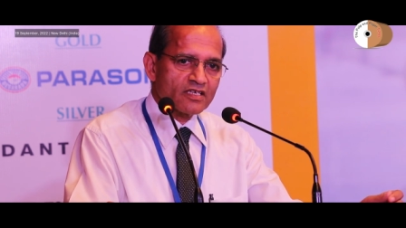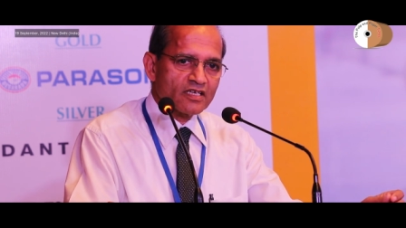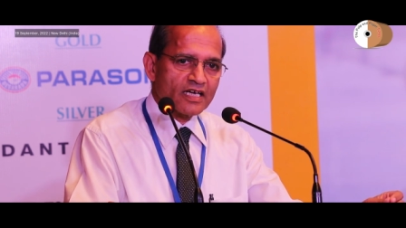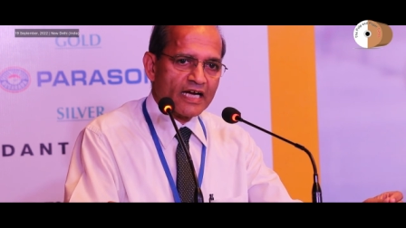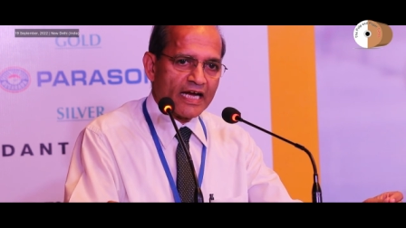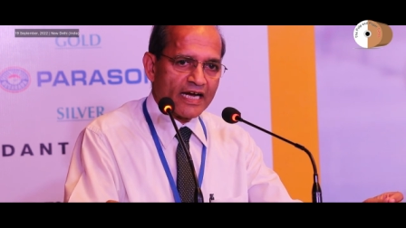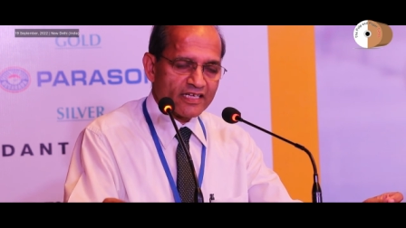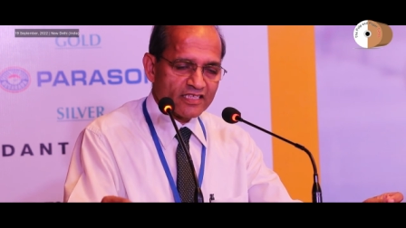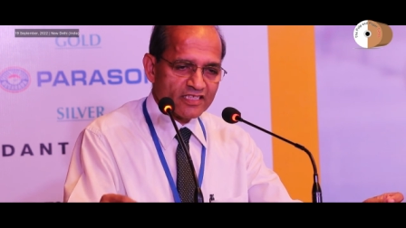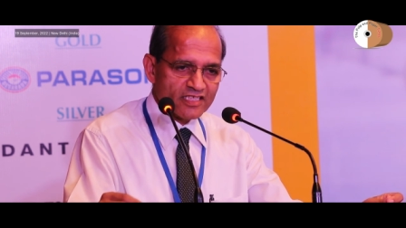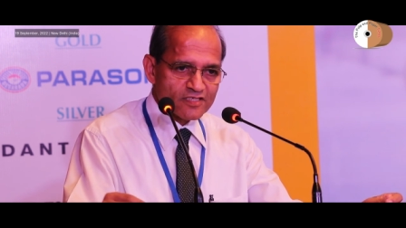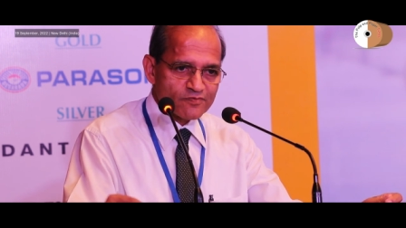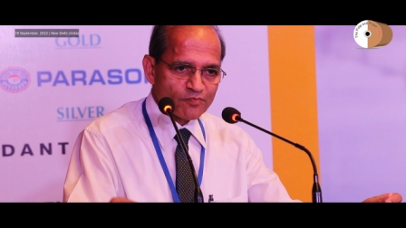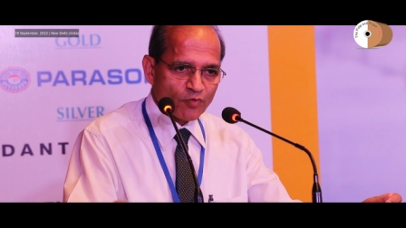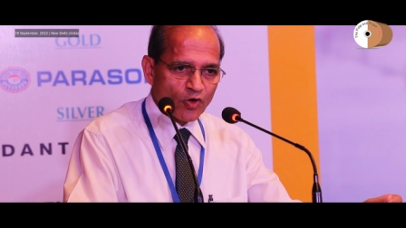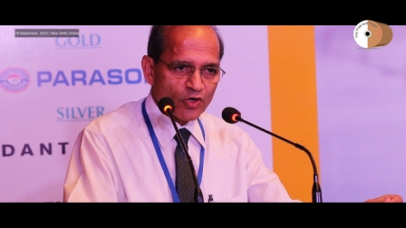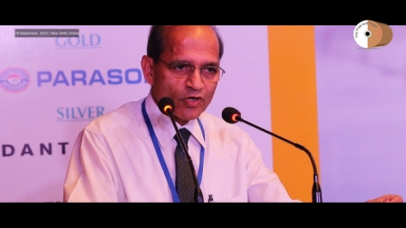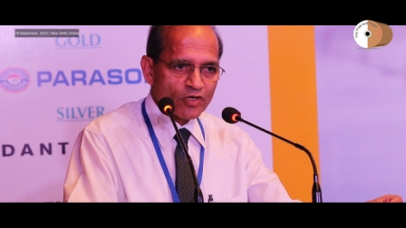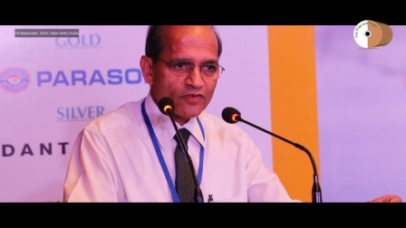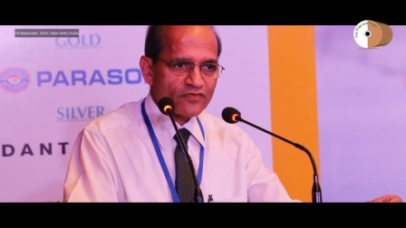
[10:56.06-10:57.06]
at this
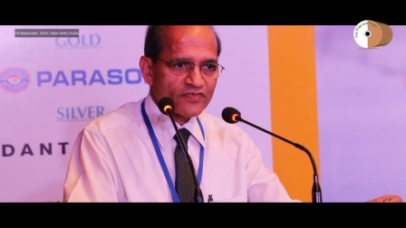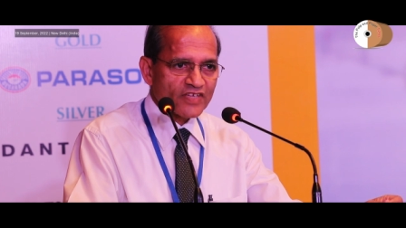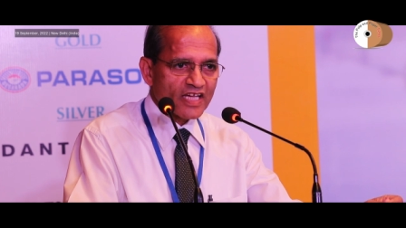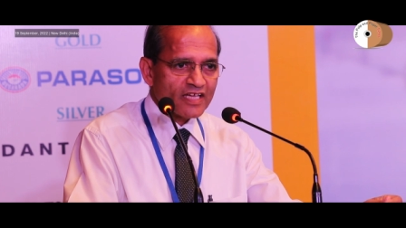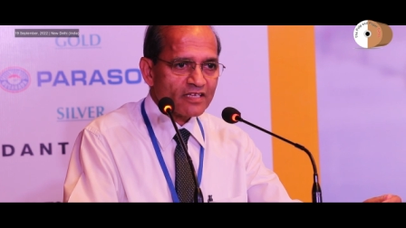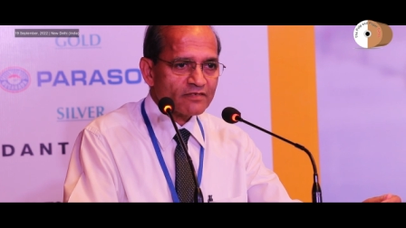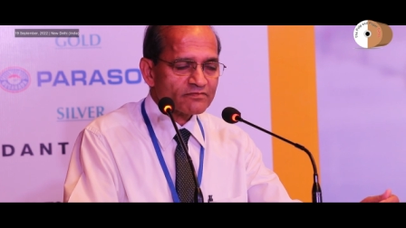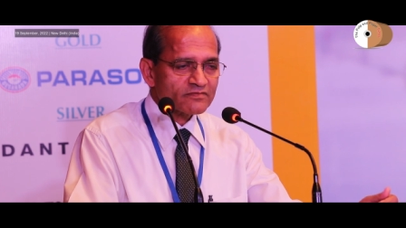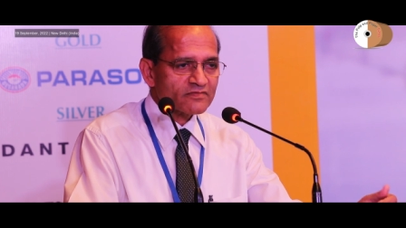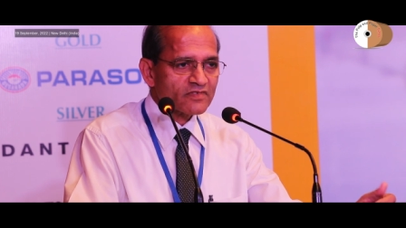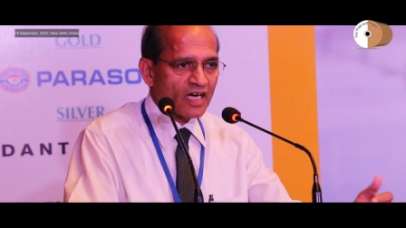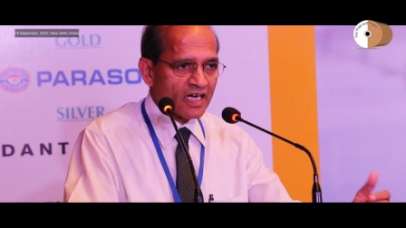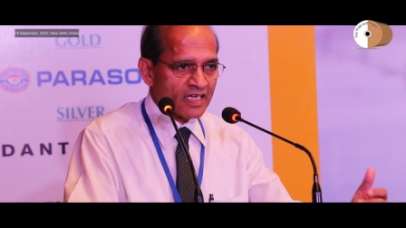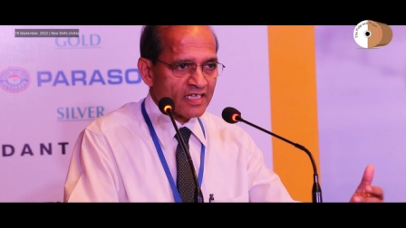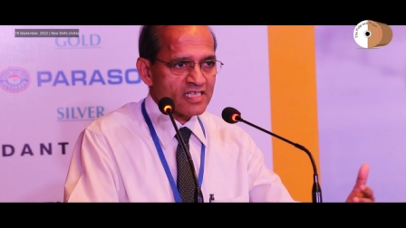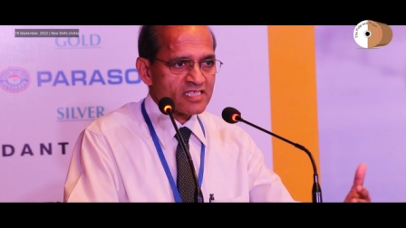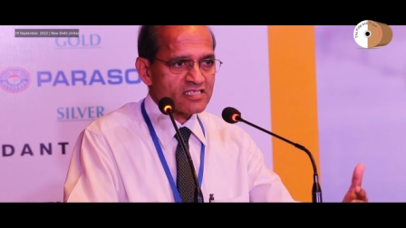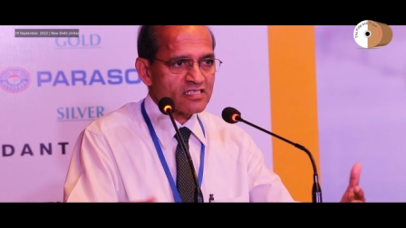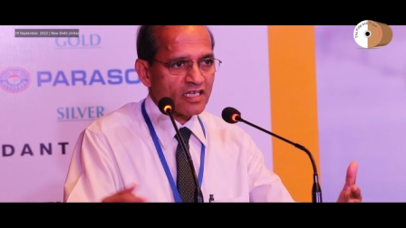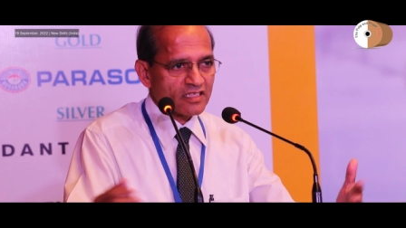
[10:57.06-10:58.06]
point of time,
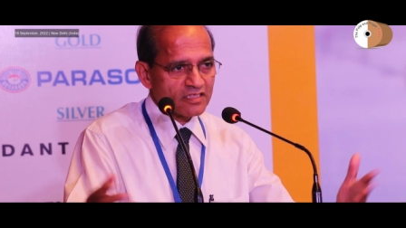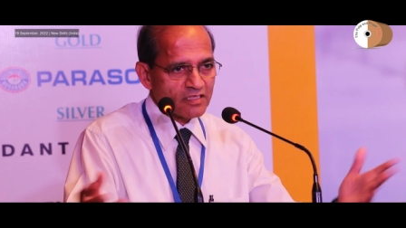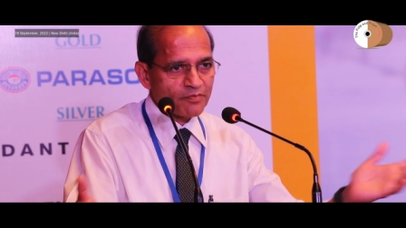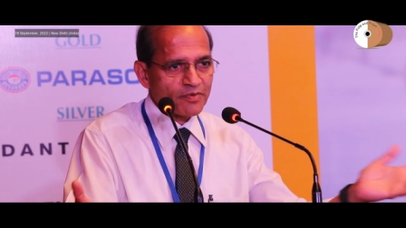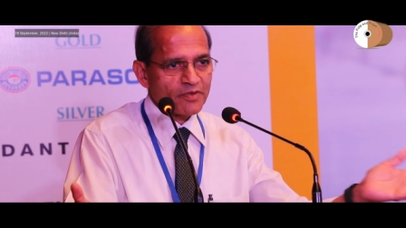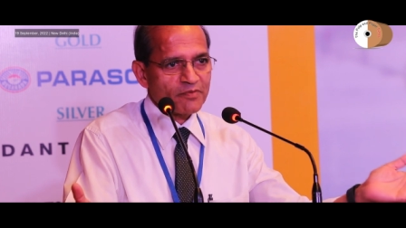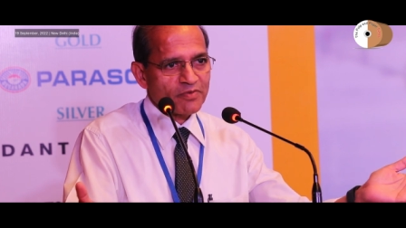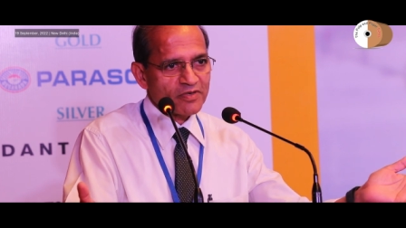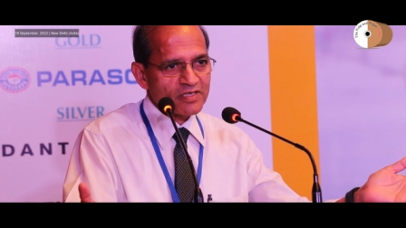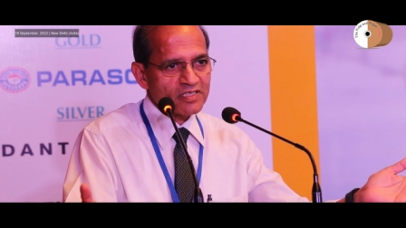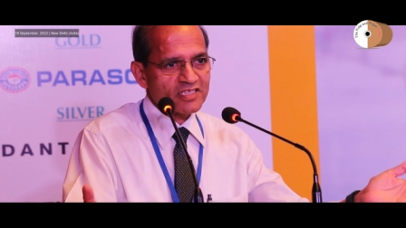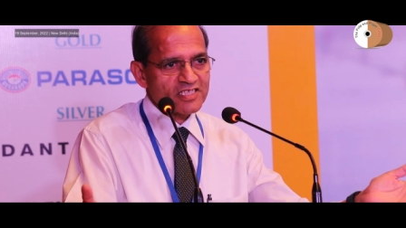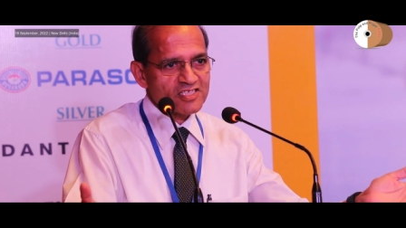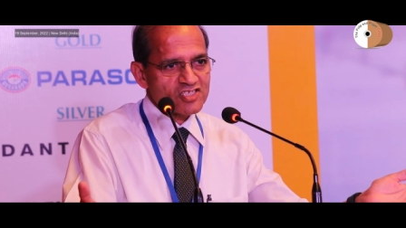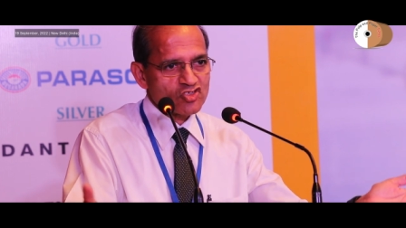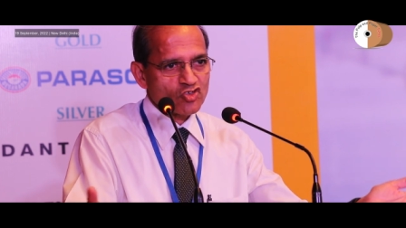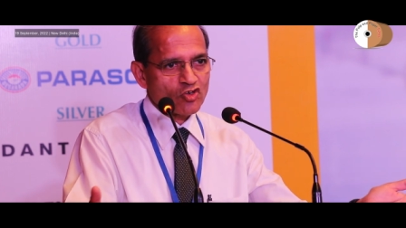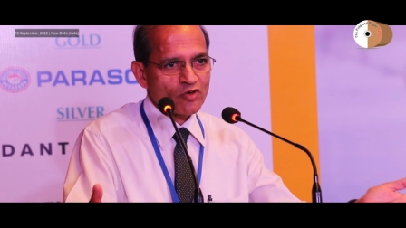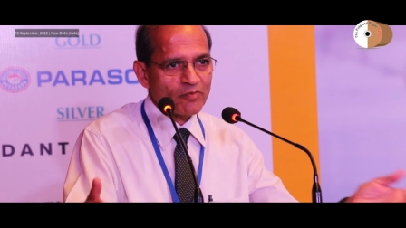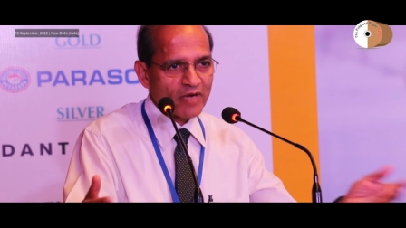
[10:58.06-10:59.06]
unless the other people
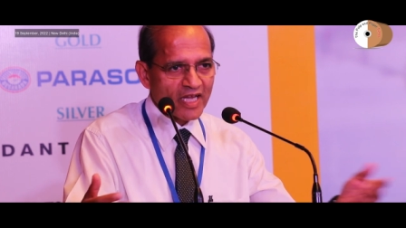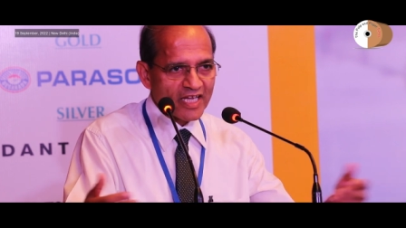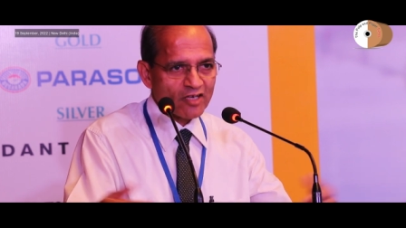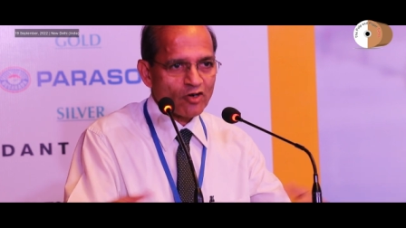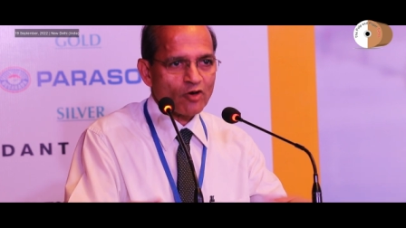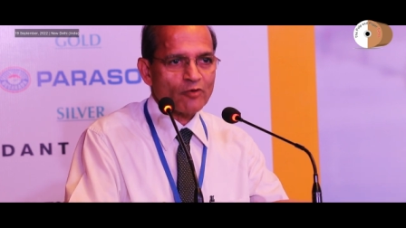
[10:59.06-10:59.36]
destroy my